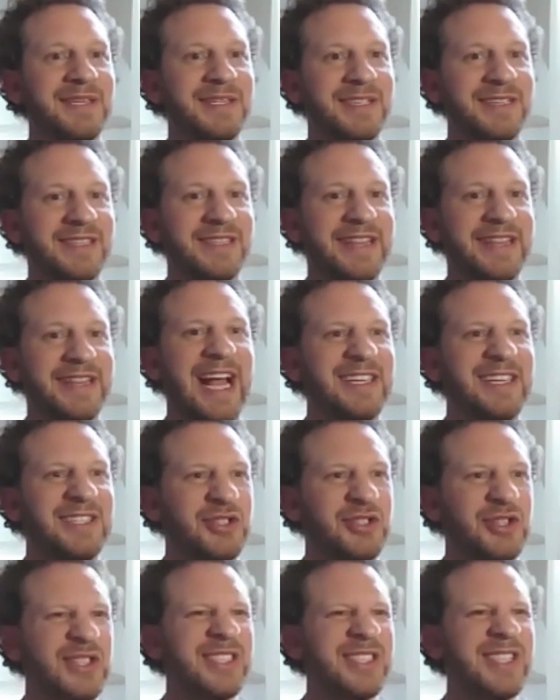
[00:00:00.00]
That
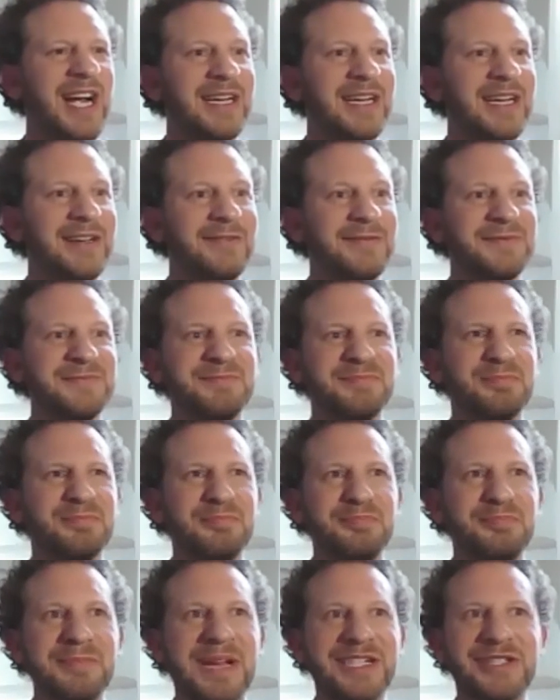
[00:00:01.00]
just kind of
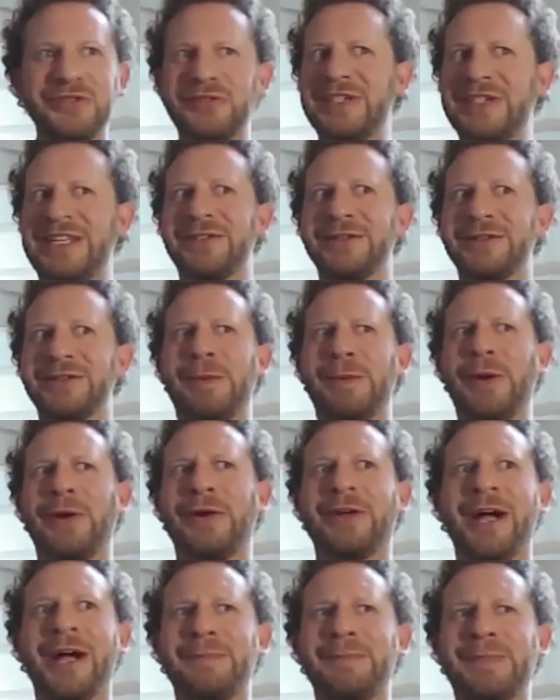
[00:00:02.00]
makes your ears
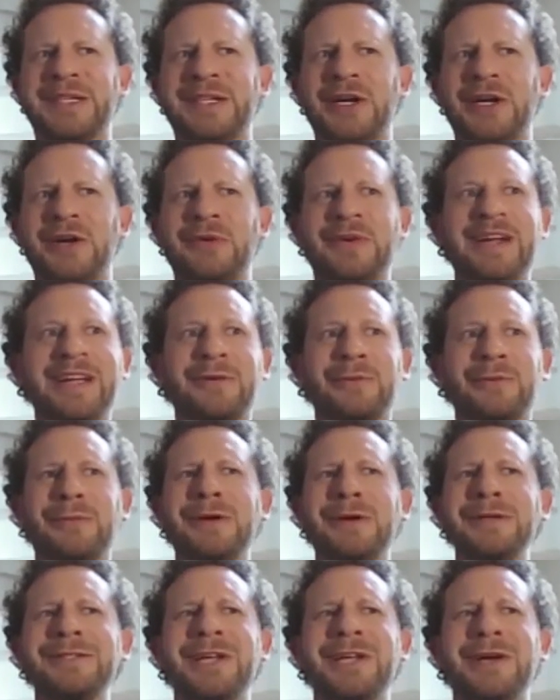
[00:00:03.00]
perk up and go like,
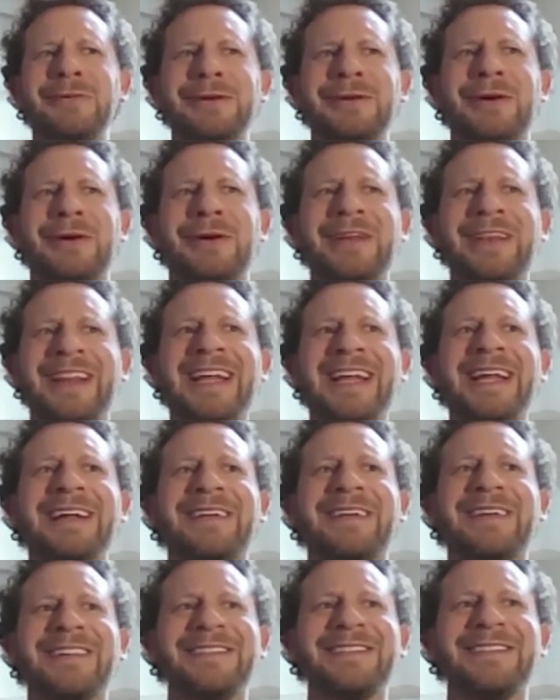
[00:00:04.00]
what's going on
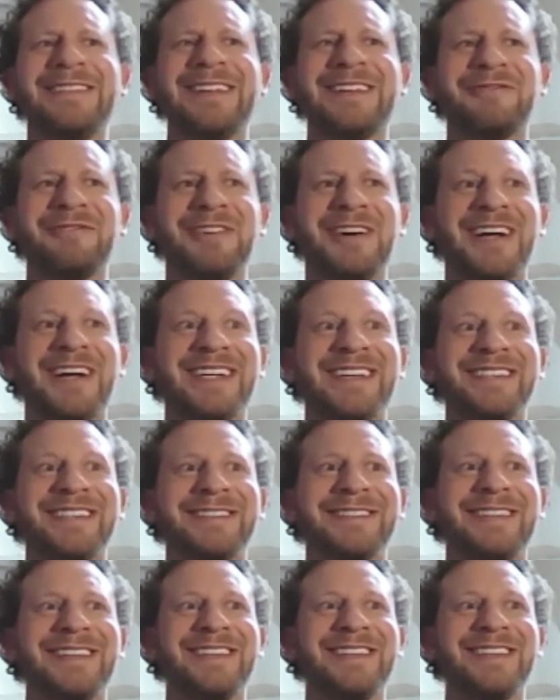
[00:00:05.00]
there? Like, why
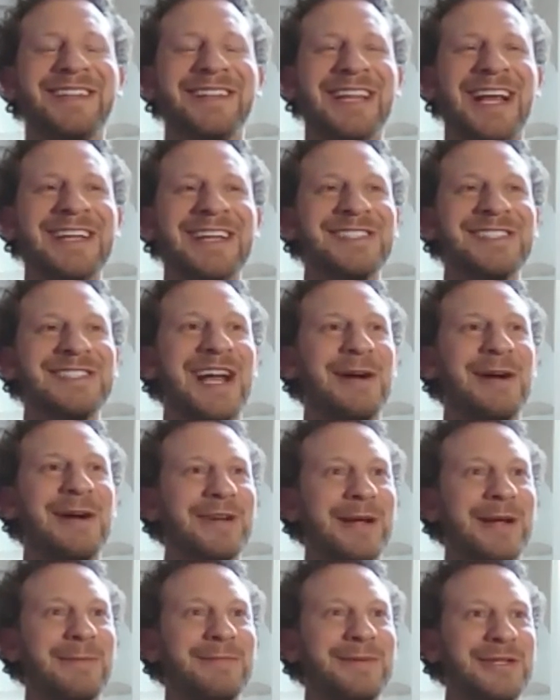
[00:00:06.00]
is like, that's not
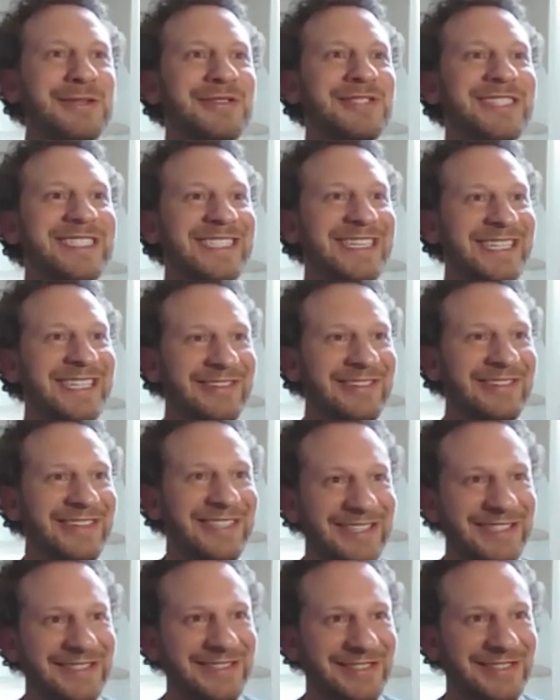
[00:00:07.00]
what I'm used to
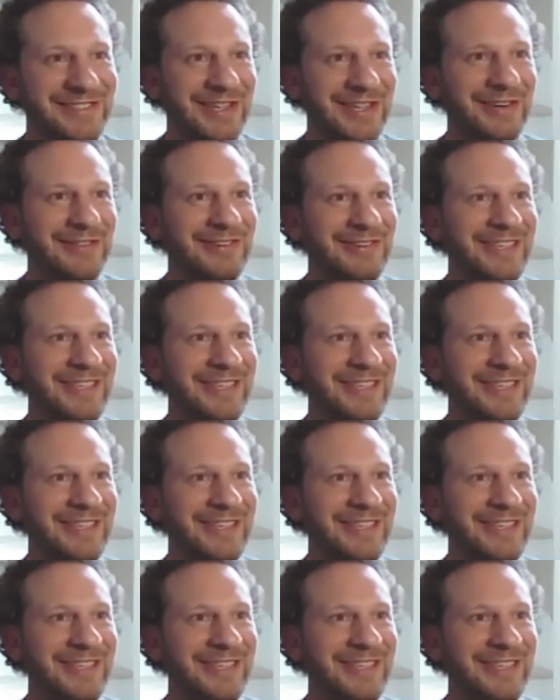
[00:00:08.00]
hearing. So